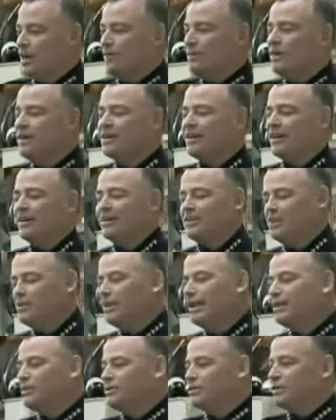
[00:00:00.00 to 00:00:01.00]
How many cars do
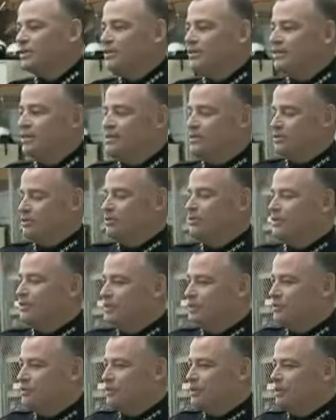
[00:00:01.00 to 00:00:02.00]
you actually
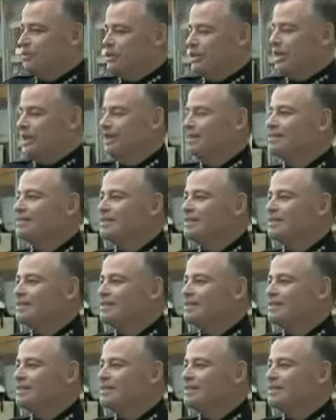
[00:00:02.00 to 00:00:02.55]
service through here, John?